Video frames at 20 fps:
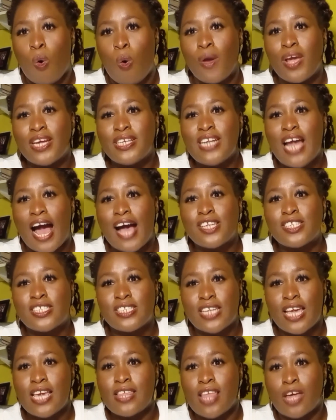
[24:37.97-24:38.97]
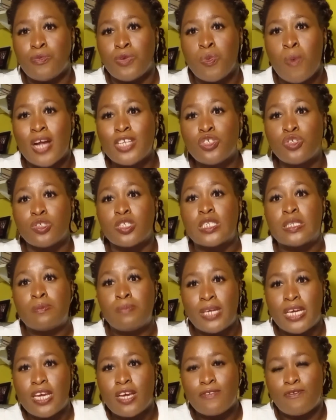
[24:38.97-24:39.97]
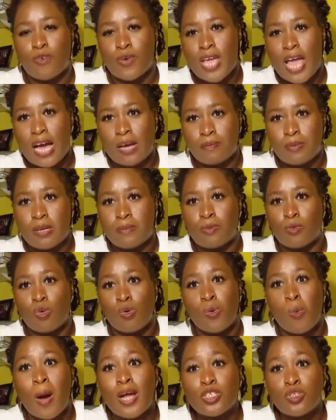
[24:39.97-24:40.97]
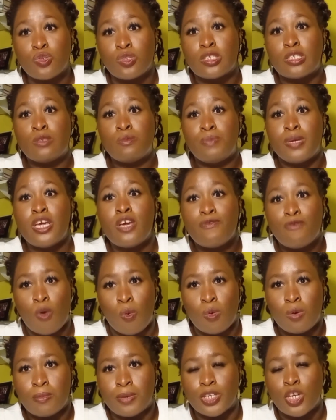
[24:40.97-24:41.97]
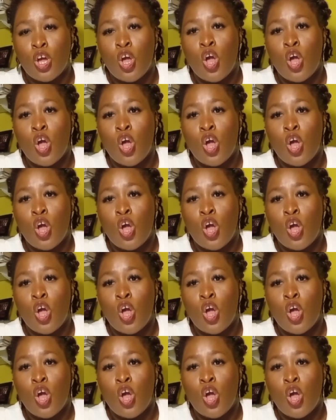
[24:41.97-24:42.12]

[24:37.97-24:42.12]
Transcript: or in us saying that we want to speak for young people, or we want to speak for women,